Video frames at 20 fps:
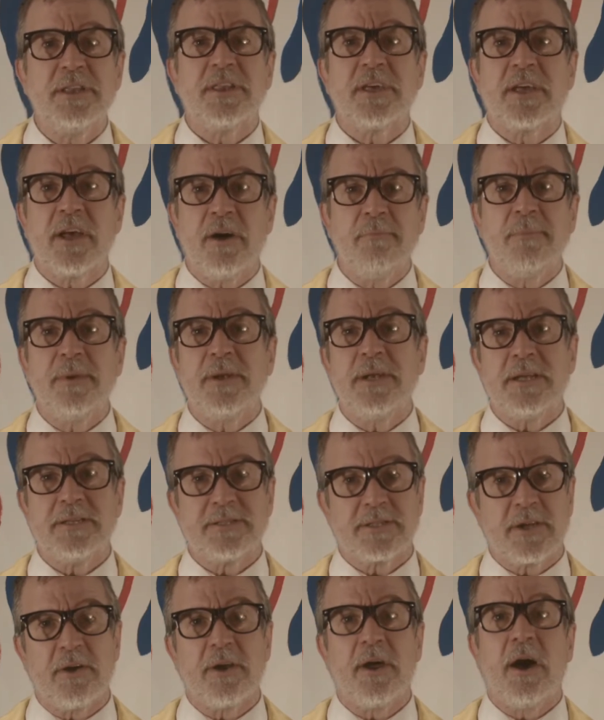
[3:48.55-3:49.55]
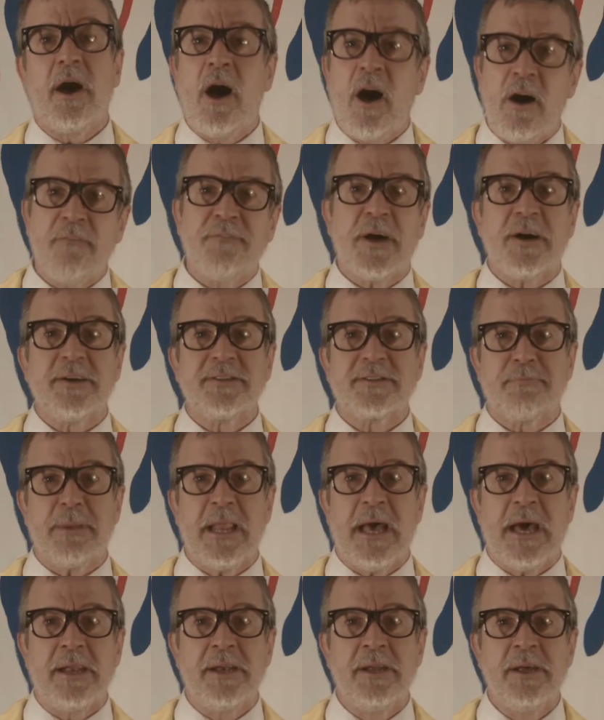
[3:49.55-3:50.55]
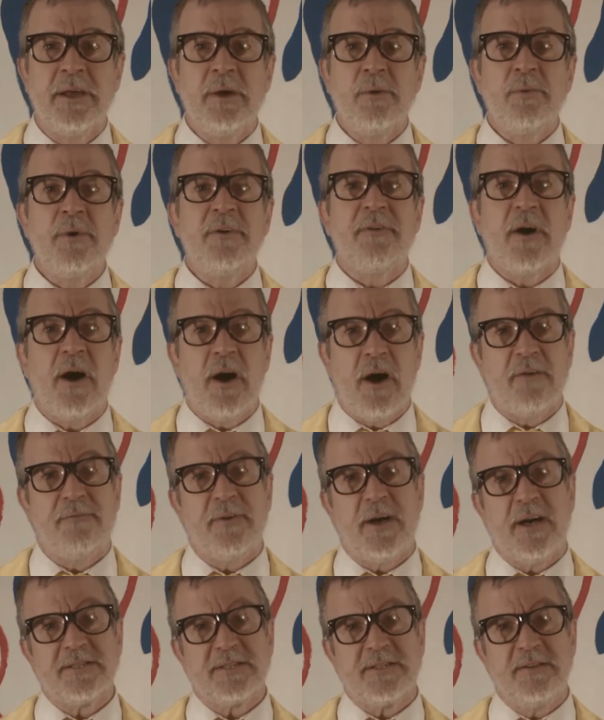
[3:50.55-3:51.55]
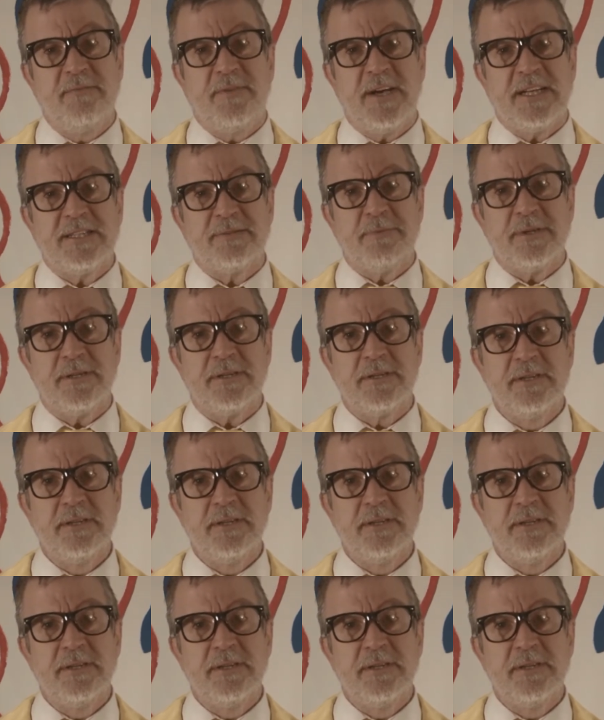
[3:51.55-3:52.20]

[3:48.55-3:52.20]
the government has got a half-assed plan with half-assed investment.